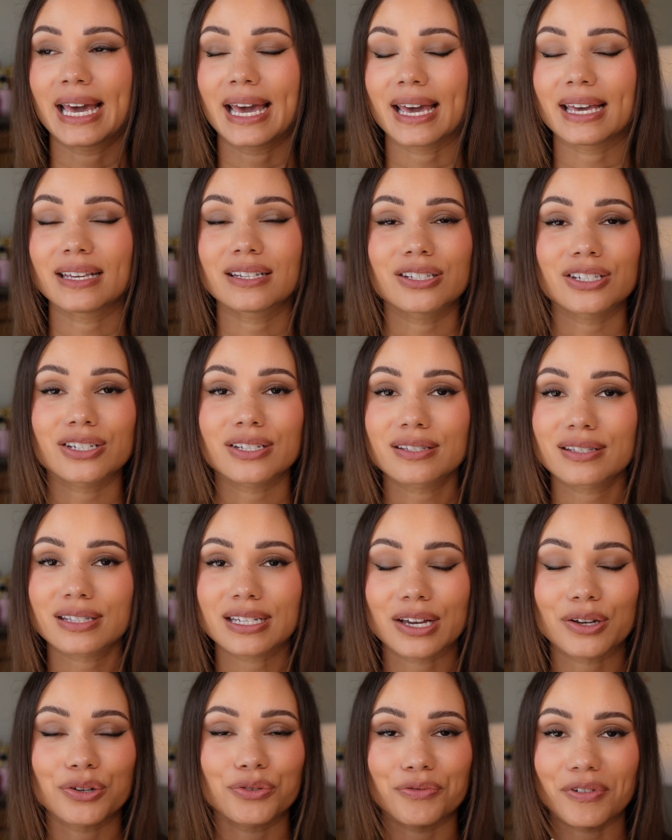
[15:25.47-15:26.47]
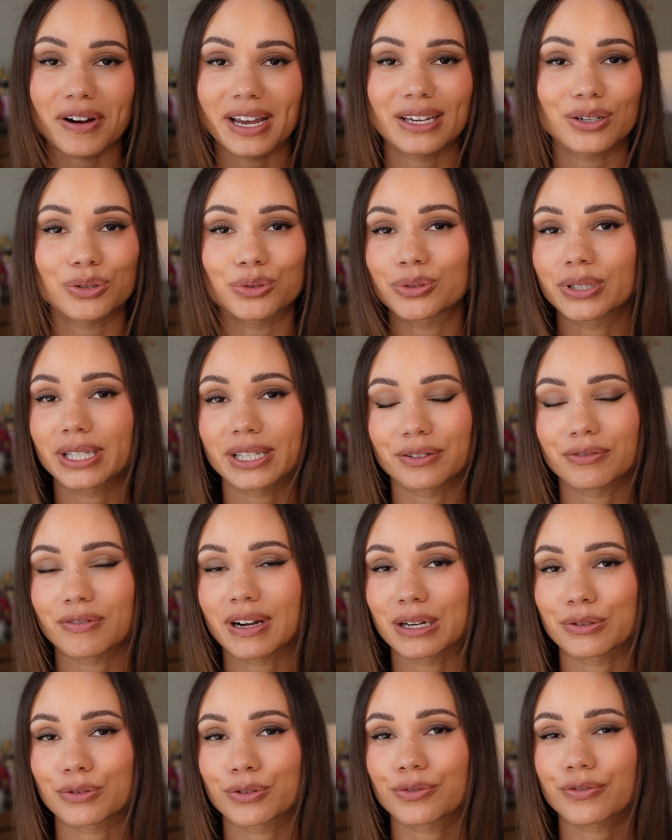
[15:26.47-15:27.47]
It's just a great all year
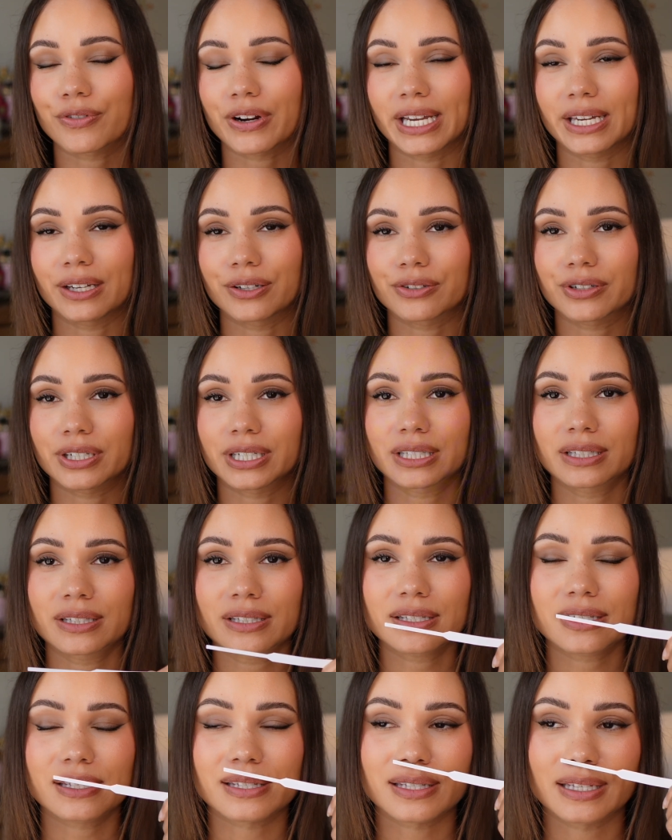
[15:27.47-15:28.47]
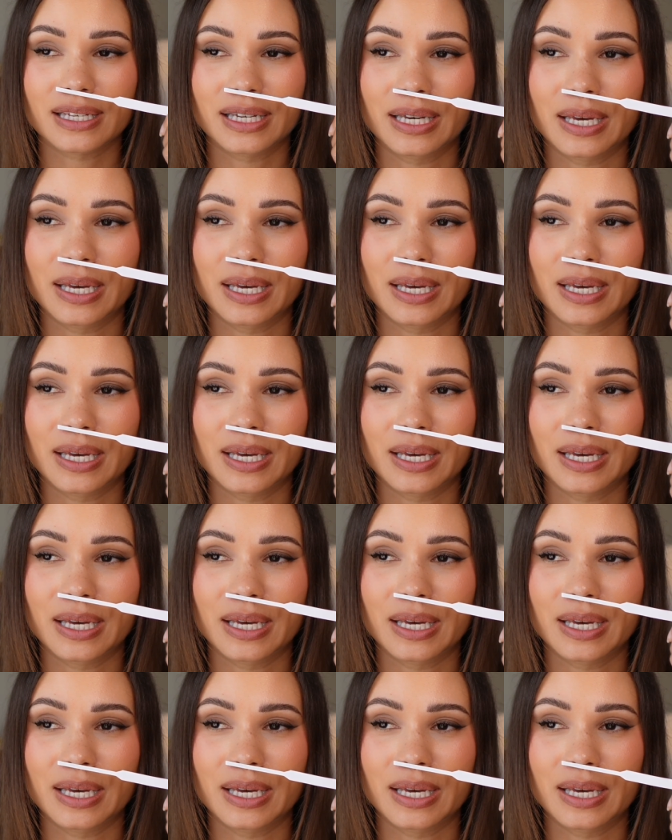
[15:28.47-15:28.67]
round fragrance.